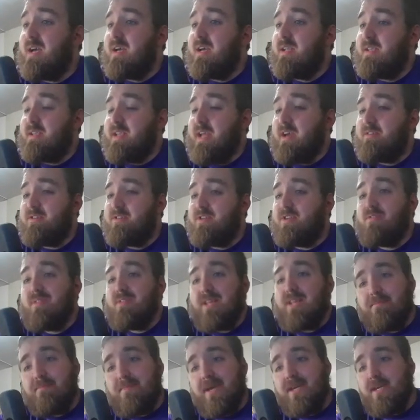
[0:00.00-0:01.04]
Now, do
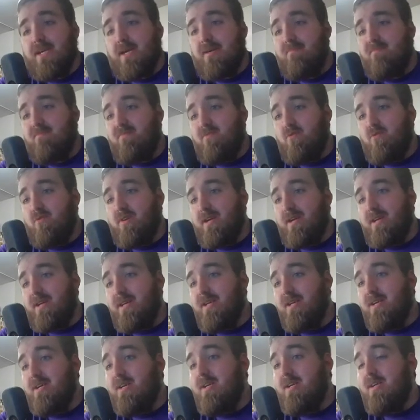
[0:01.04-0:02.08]
they make up for
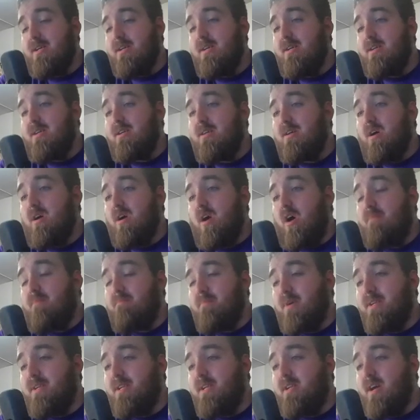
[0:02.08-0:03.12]
it on
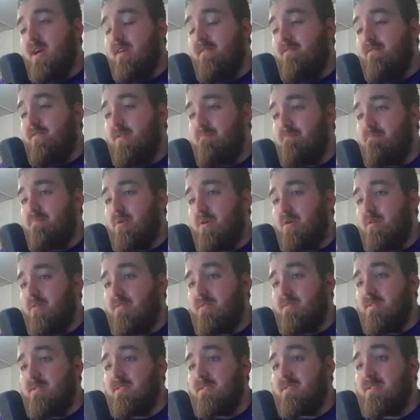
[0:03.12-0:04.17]
Monday Night
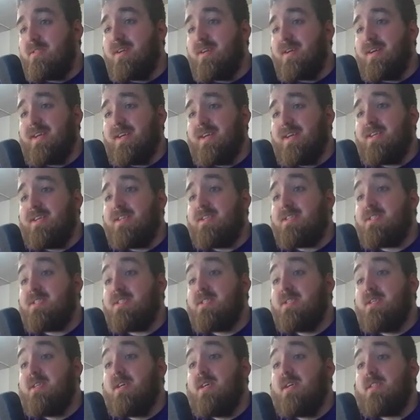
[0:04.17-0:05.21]
Football
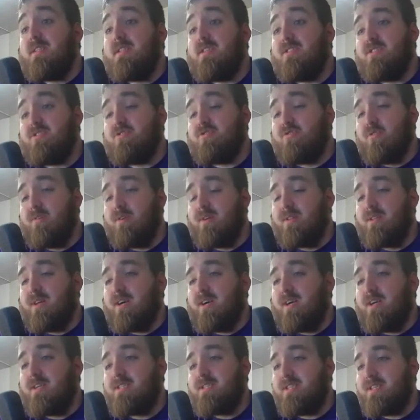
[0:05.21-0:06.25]
against the Detroit
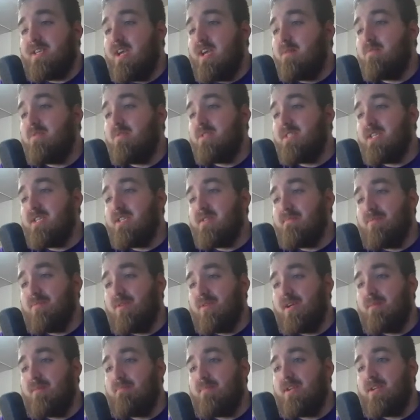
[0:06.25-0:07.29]
Lions? The Cowboys get to
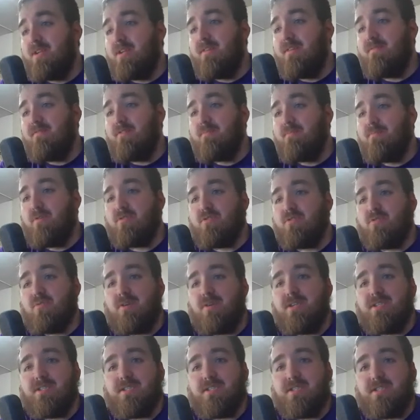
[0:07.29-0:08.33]
play on Monday Night Football
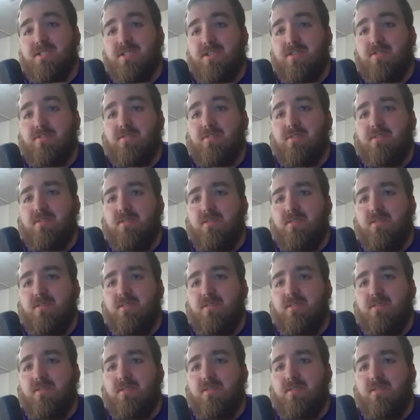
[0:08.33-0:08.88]
twice this year.